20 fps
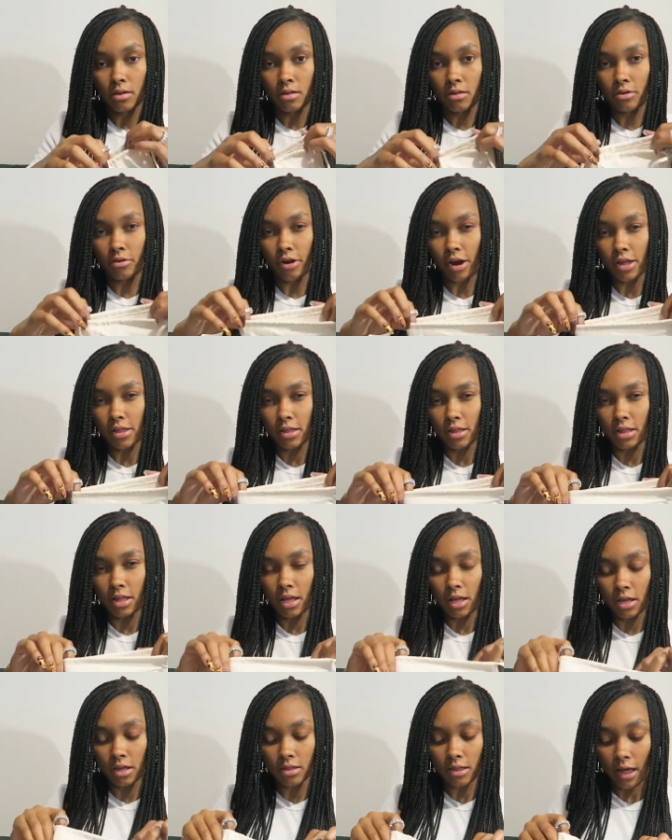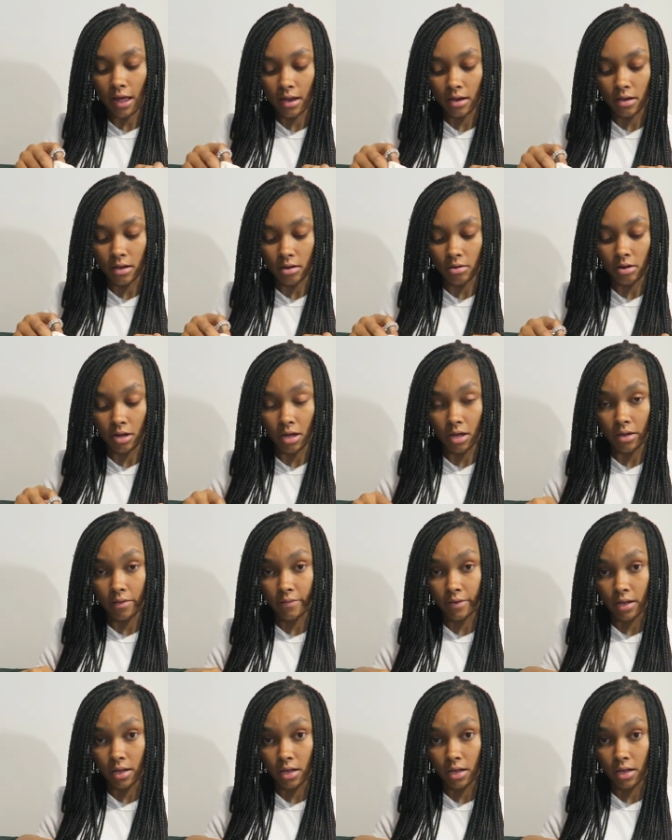The crazy thing is I don't have